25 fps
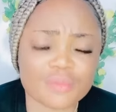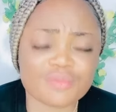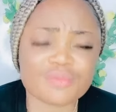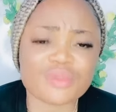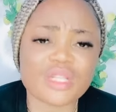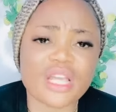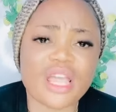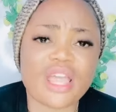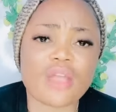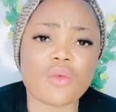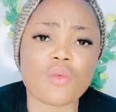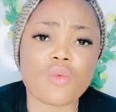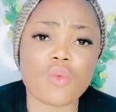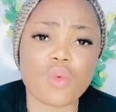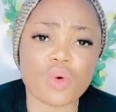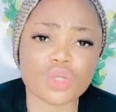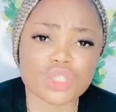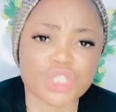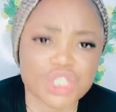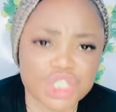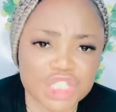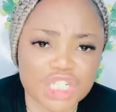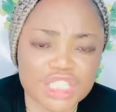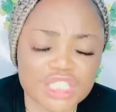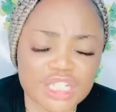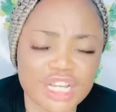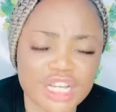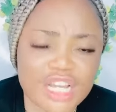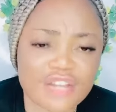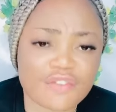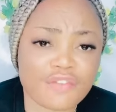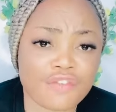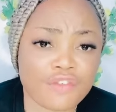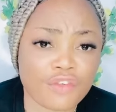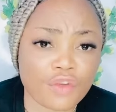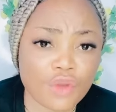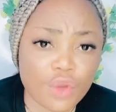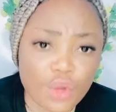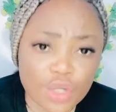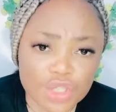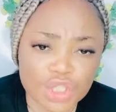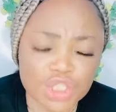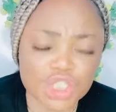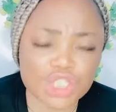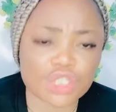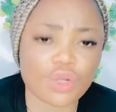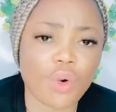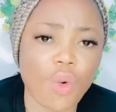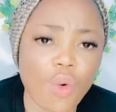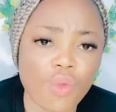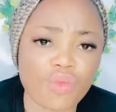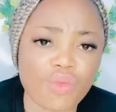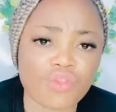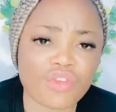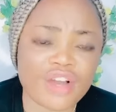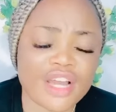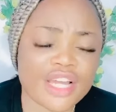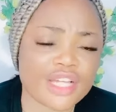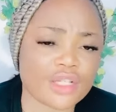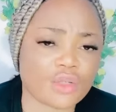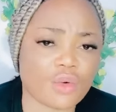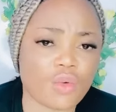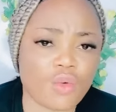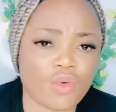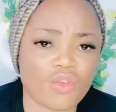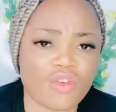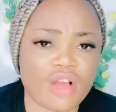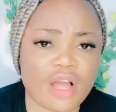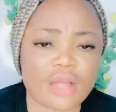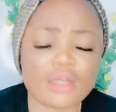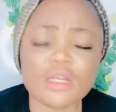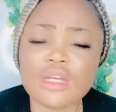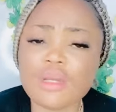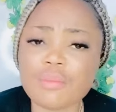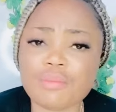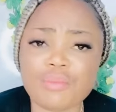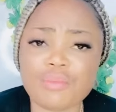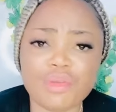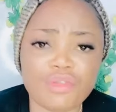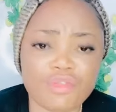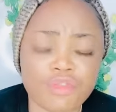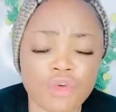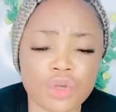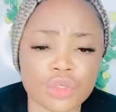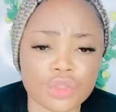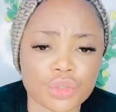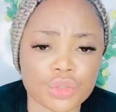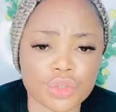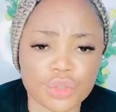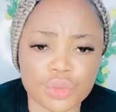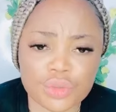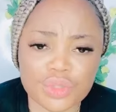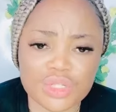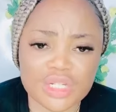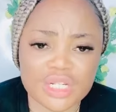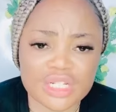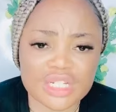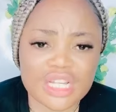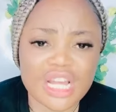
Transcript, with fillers: and and wash it and flush it over and over before you use it.